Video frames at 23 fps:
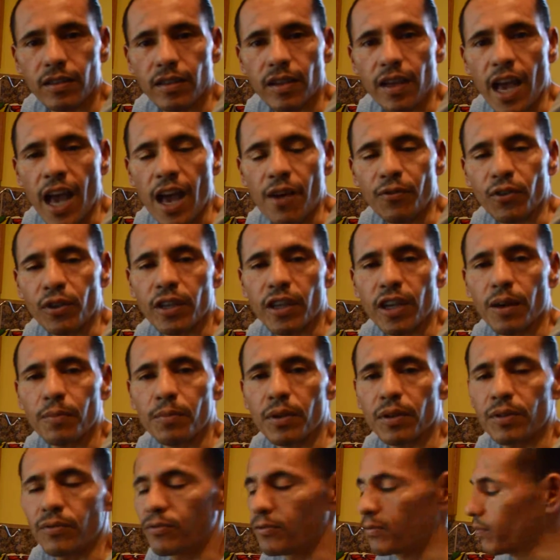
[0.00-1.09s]
half a cup
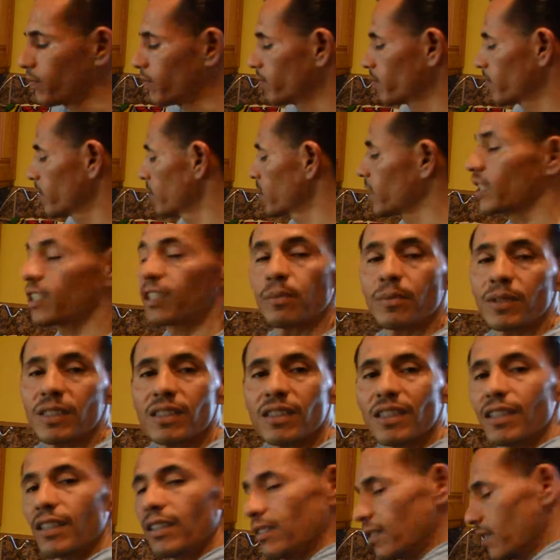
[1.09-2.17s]
of sesame
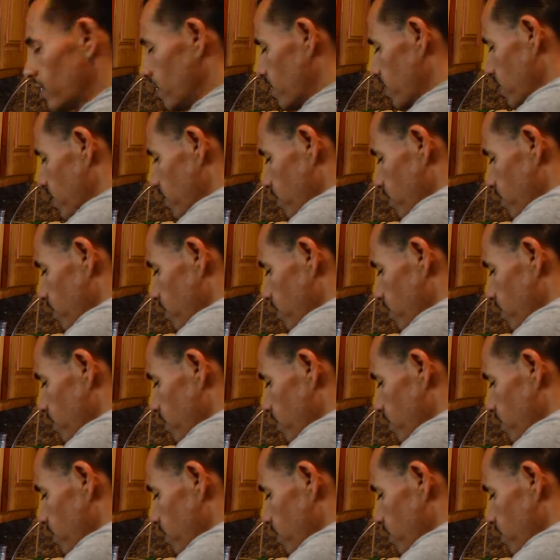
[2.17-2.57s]
seeds.